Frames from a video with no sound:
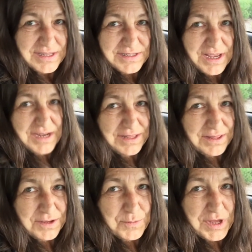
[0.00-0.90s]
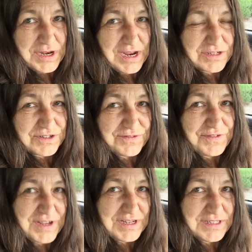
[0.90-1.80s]
The exciting thing about actually
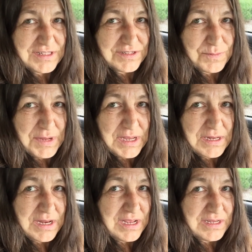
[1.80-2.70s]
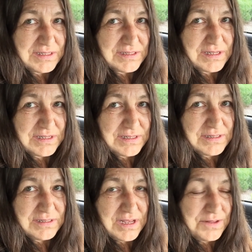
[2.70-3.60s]
finding this mayonnaise
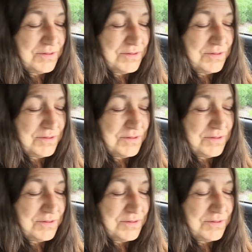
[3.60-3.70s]
is